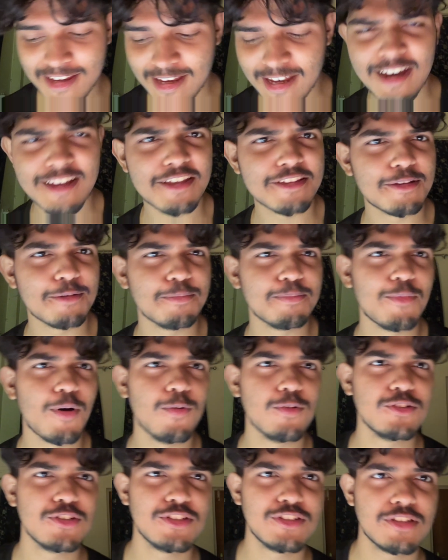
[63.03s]
I think the
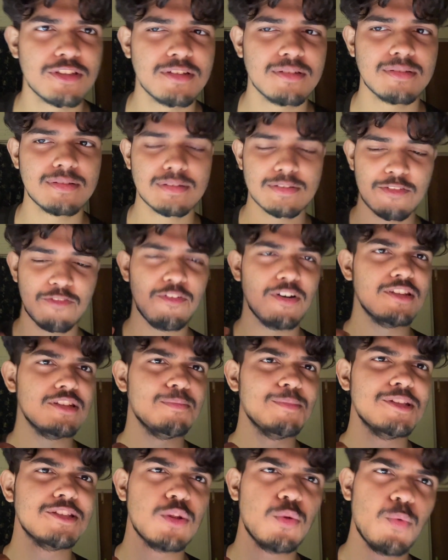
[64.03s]
most
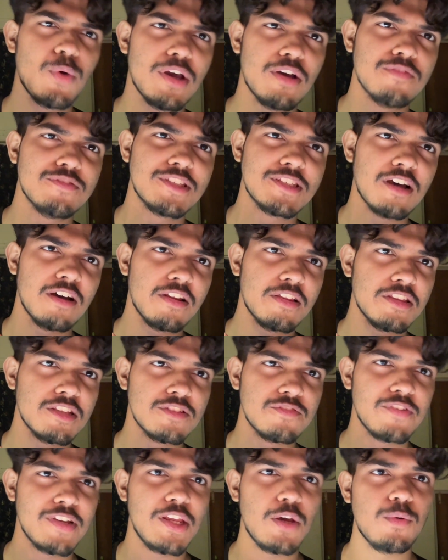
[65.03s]
fundamental way of starting this
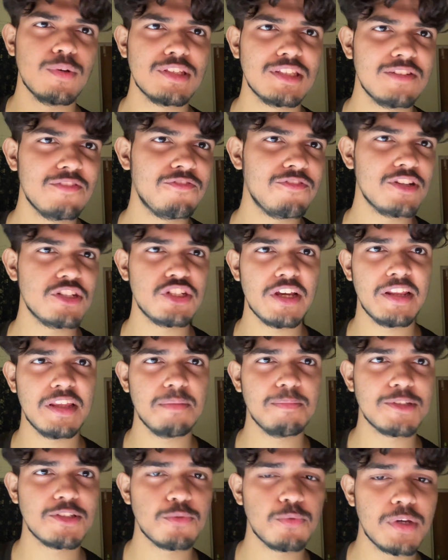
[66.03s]
video is
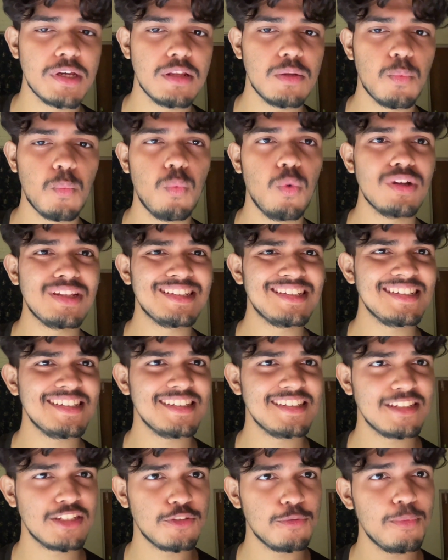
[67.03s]
differentiating between what it
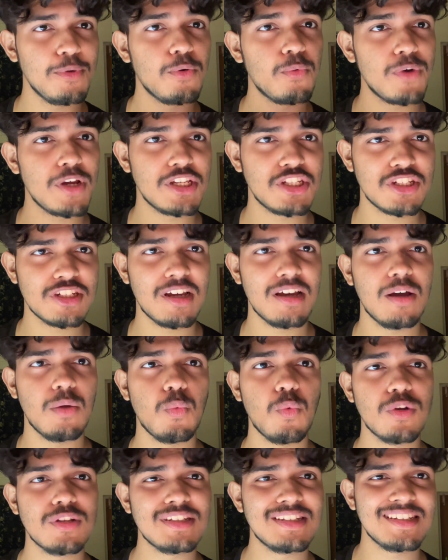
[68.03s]
is to be rich
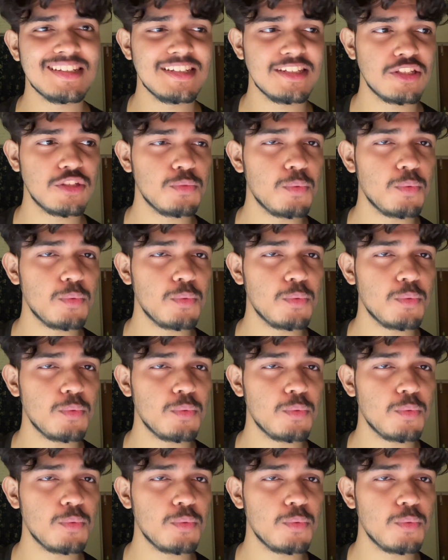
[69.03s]
and what it is to